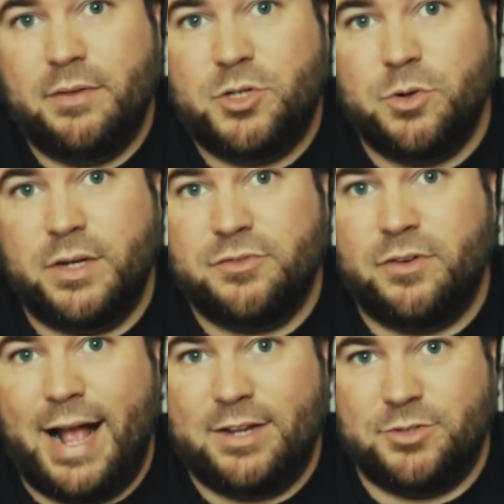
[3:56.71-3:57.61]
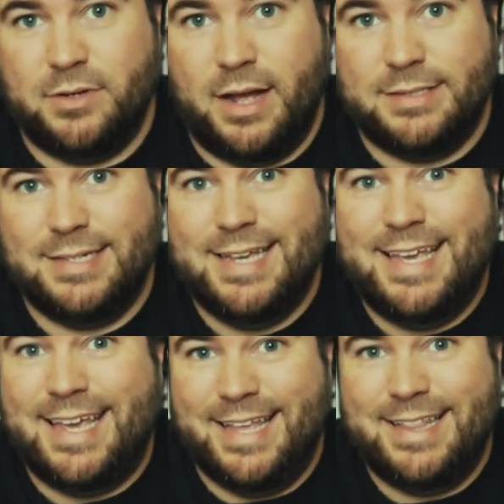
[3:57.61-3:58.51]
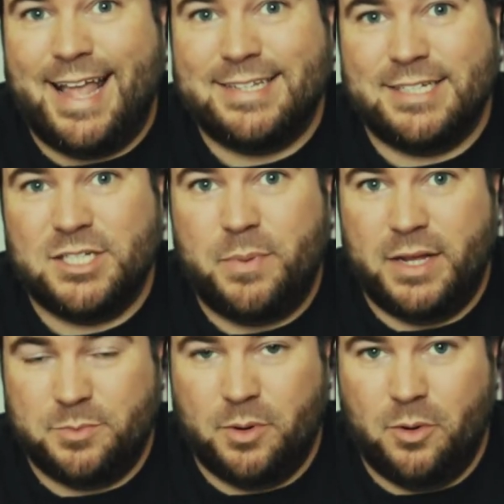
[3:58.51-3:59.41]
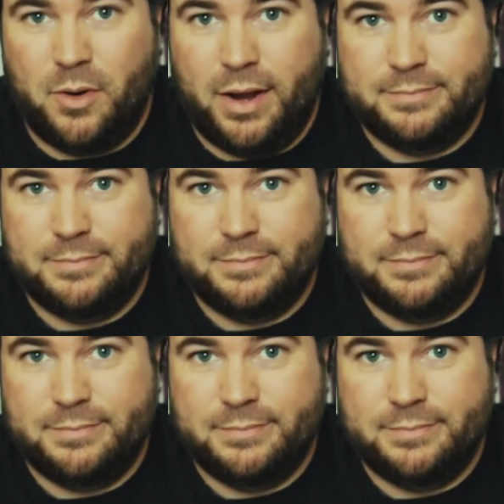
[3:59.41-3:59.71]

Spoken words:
of choice for astronauts in NASA's space program.